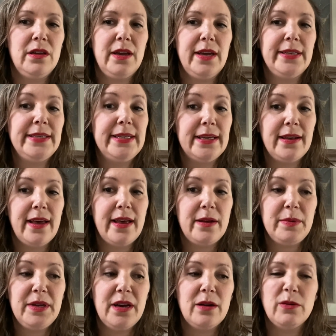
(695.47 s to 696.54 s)
Antique
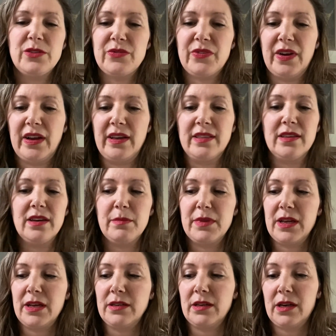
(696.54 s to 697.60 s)
Anatomy. I always forget the name of
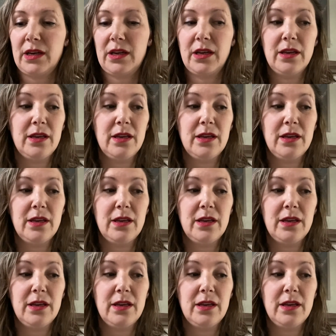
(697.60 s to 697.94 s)
that deck.